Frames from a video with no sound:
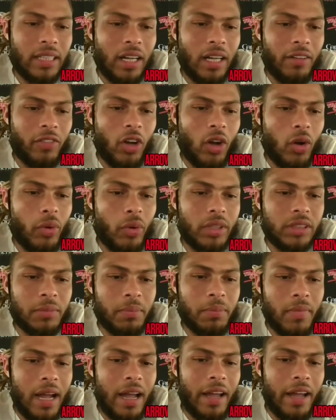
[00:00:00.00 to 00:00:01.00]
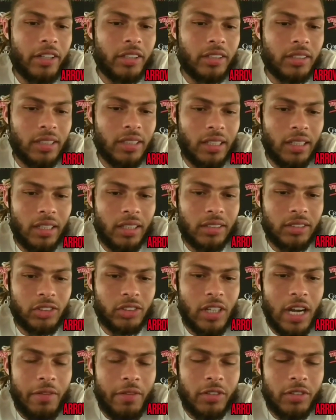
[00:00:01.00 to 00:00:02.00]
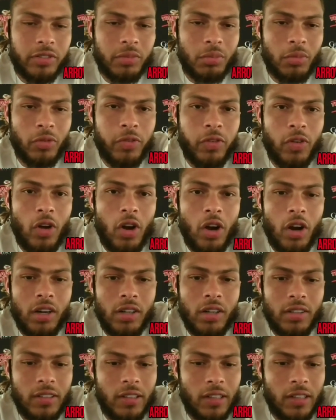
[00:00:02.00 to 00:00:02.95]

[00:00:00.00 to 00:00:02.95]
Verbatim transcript: i've always admired uh, travis from afar